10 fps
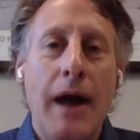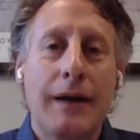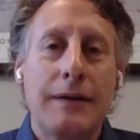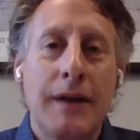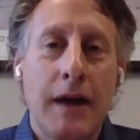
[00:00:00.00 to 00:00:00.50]

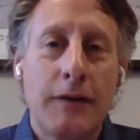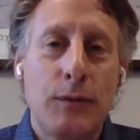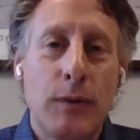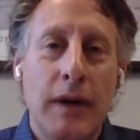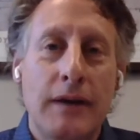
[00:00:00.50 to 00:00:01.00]
back
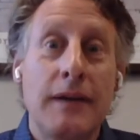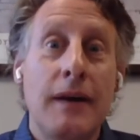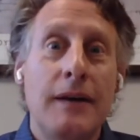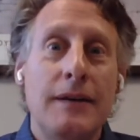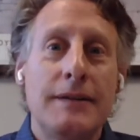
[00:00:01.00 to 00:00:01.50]
next week,
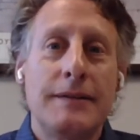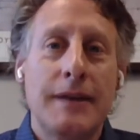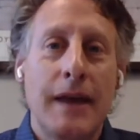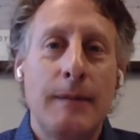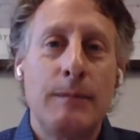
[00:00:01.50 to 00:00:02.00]

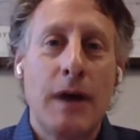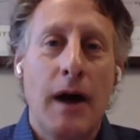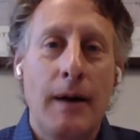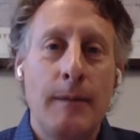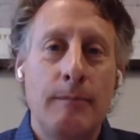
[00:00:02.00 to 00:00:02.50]
same
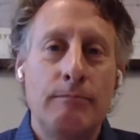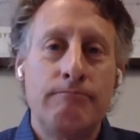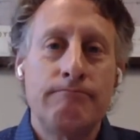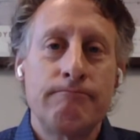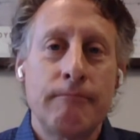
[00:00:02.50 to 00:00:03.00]

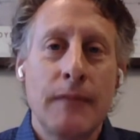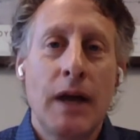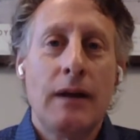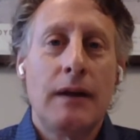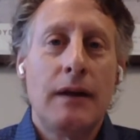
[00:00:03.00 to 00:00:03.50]
time.
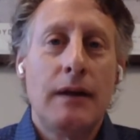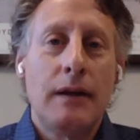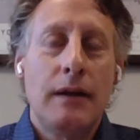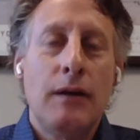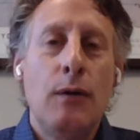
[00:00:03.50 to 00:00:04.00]

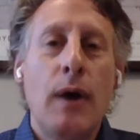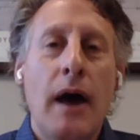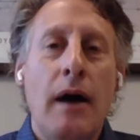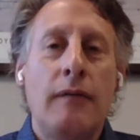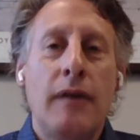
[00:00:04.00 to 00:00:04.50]

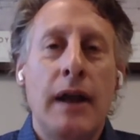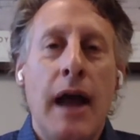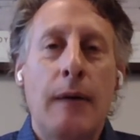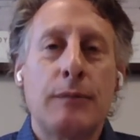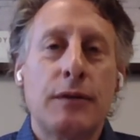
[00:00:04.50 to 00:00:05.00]
You have
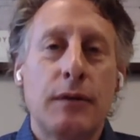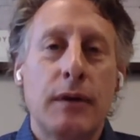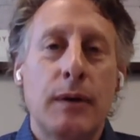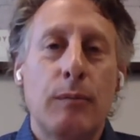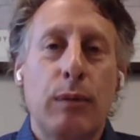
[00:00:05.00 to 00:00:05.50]
an
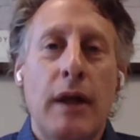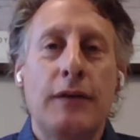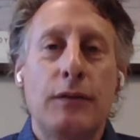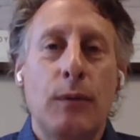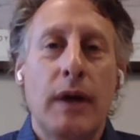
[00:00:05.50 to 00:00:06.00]
absolutely
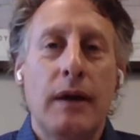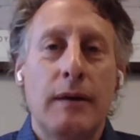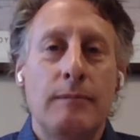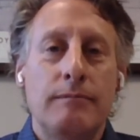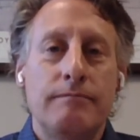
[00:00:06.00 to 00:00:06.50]
blessed
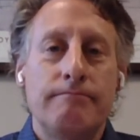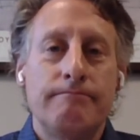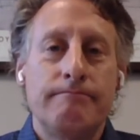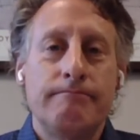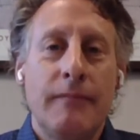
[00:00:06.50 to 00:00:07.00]
week.
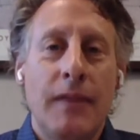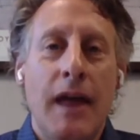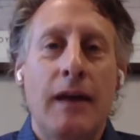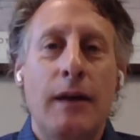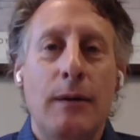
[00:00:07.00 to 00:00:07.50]

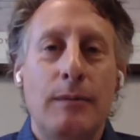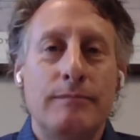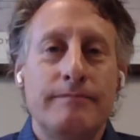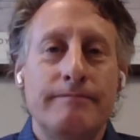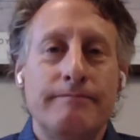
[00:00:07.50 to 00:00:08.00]
Thank you.